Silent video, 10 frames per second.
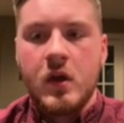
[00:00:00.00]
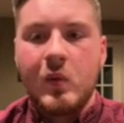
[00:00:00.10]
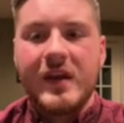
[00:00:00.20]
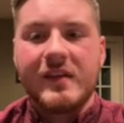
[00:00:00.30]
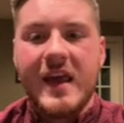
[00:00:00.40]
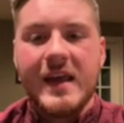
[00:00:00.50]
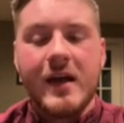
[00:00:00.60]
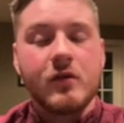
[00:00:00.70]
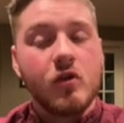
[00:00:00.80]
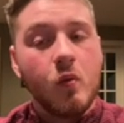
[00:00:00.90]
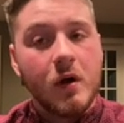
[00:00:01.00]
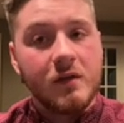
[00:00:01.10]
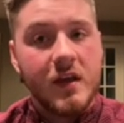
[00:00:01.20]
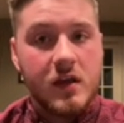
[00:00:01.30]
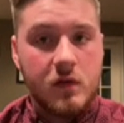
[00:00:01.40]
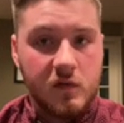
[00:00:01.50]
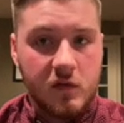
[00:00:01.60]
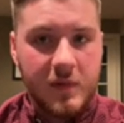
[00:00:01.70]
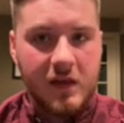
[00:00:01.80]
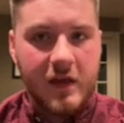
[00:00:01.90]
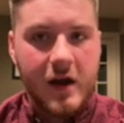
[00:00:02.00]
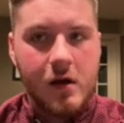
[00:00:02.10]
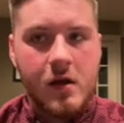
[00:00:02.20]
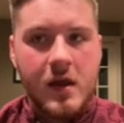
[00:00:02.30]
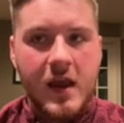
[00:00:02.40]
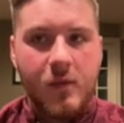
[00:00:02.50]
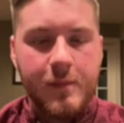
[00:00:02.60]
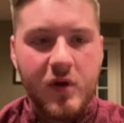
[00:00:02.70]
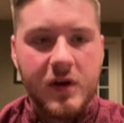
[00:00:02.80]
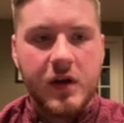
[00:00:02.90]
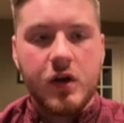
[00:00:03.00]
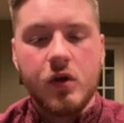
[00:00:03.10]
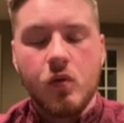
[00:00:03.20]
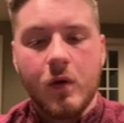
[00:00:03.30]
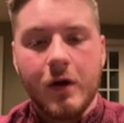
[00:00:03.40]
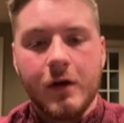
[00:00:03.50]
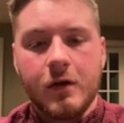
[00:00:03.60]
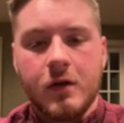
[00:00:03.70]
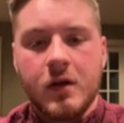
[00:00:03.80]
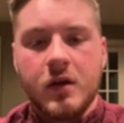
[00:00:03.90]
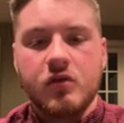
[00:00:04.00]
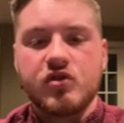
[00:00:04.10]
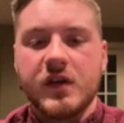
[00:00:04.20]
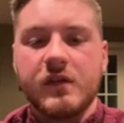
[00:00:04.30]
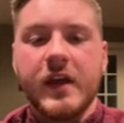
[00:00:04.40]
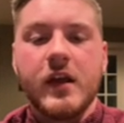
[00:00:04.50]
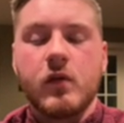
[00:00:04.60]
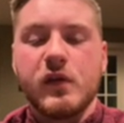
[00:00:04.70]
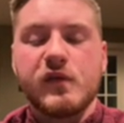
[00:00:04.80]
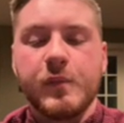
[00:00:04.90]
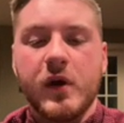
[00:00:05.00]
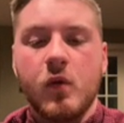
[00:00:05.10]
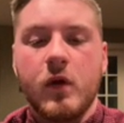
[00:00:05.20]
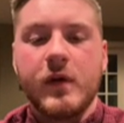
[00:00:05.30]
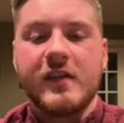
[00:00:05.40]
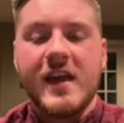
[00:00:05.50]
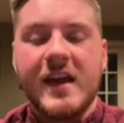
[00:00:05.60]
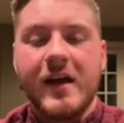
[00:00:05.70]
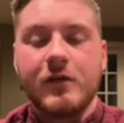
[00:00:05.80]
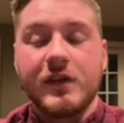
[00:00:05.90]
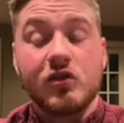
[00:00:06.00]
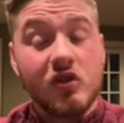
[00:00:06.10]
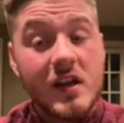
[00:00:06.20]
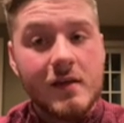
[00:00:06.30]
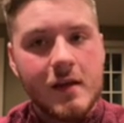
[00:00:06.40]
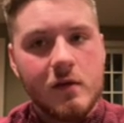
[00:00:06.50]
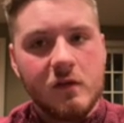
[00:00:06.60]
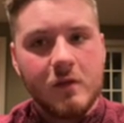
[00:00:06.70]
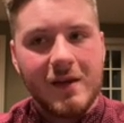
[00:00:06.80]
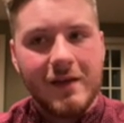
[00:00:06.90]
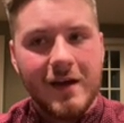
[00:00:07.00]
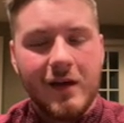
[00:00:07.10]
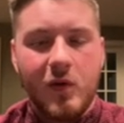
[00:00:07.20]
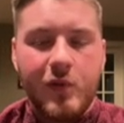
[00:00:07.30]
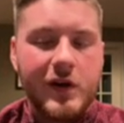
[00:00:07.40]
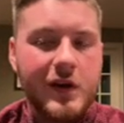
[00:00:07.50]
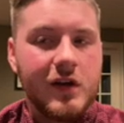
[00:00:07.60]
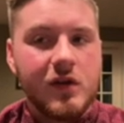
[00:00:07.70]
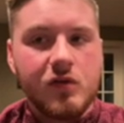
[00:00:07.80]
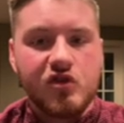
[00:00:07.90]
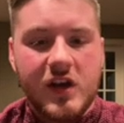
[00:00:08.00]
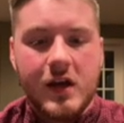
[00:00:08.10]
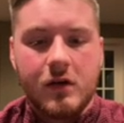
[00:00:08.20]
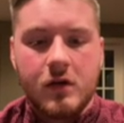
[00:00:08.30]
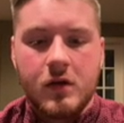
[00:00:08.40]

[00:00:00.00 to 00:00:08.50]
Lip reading: We take out the word that used to be there and we put in a new word. Just like CRISPR, where we take out the gene that used to be there and we put in a new gene.